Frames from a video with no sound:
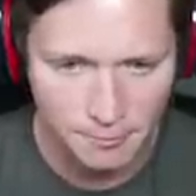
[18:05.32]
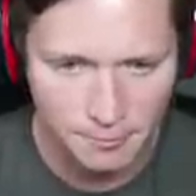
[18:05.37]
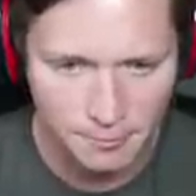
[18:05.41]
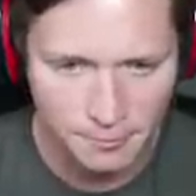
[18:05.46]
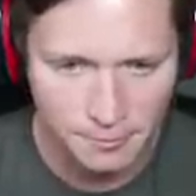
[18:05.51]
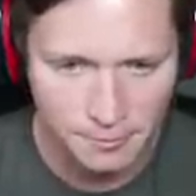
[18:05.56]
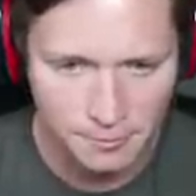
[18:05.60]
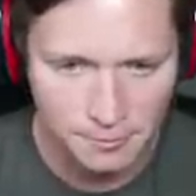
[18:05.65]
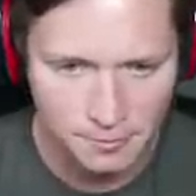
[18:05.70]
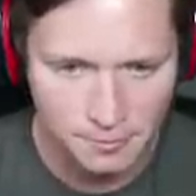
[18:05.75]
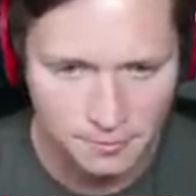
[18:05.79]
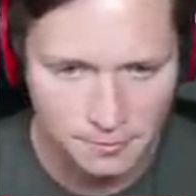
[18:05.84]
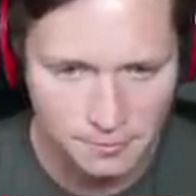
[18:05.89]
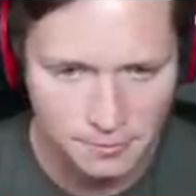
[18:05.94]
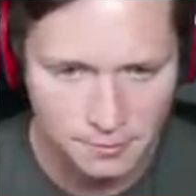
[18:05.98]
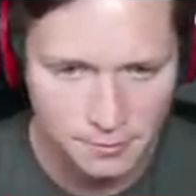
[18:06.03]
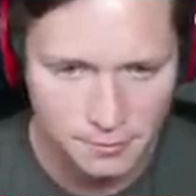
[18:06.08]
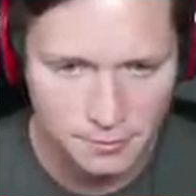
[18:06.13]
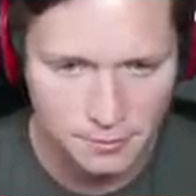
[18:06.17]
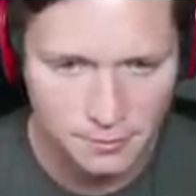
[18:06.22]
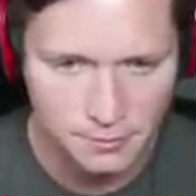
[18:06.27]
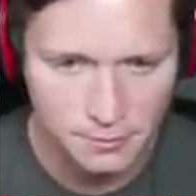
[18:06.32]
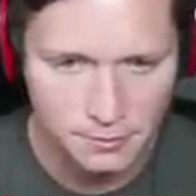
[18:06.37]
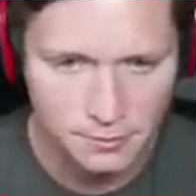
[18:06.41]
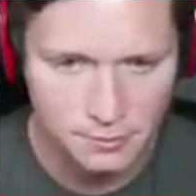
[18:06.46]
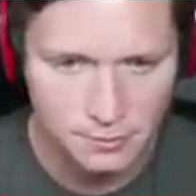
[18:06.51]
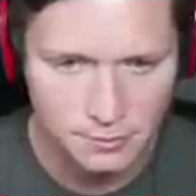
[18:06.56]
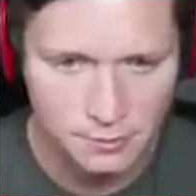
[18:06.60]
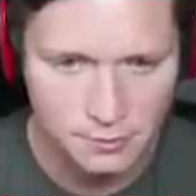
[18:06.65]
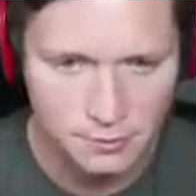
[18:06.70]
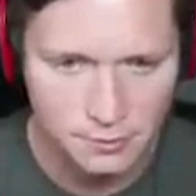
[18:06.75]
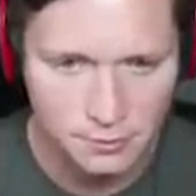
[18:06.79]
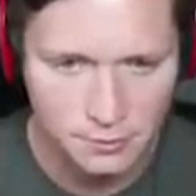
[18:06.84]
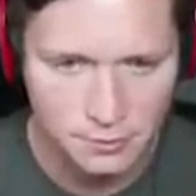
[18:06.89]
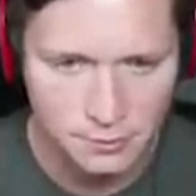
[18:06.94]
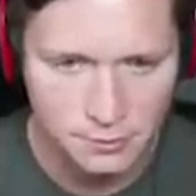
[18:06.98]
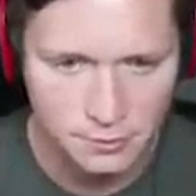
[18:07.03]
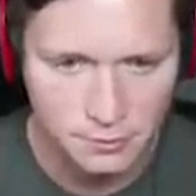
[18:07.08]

No one is speaking in this clip.